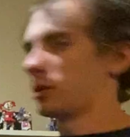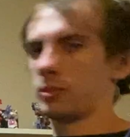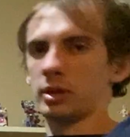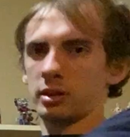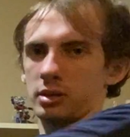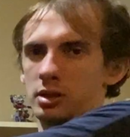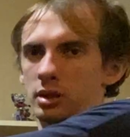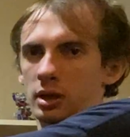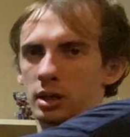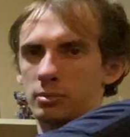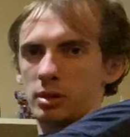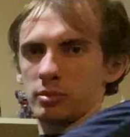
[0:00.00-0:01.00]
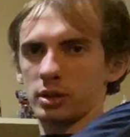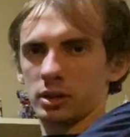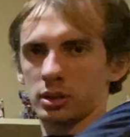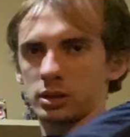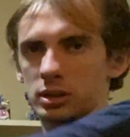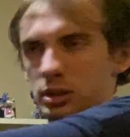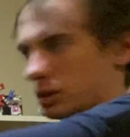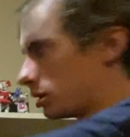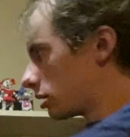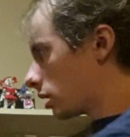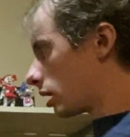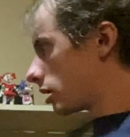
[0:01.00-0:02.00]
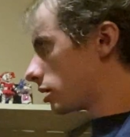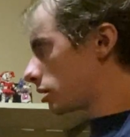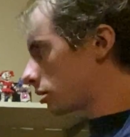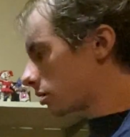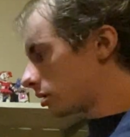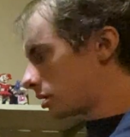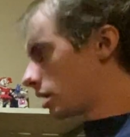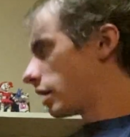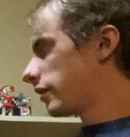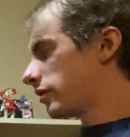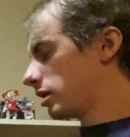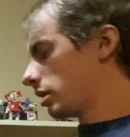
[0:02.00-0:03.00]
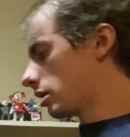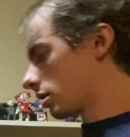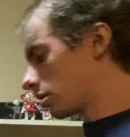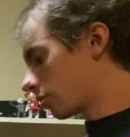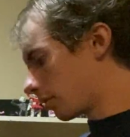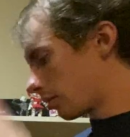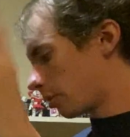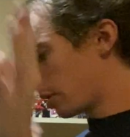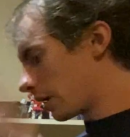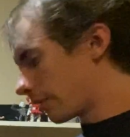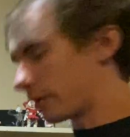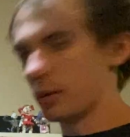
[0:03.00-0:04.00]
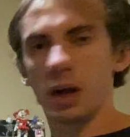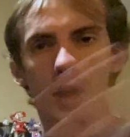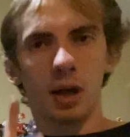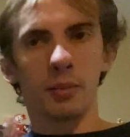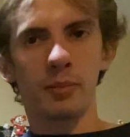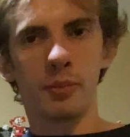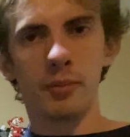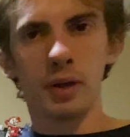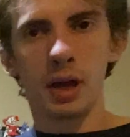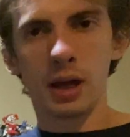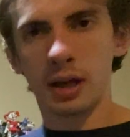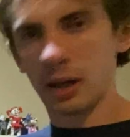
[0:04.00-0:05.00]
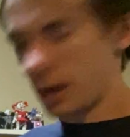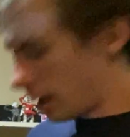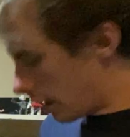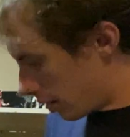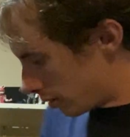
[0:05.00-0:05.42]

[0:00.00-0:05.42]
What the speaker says: But, you know, I got my books and good stuff here, whatever. And I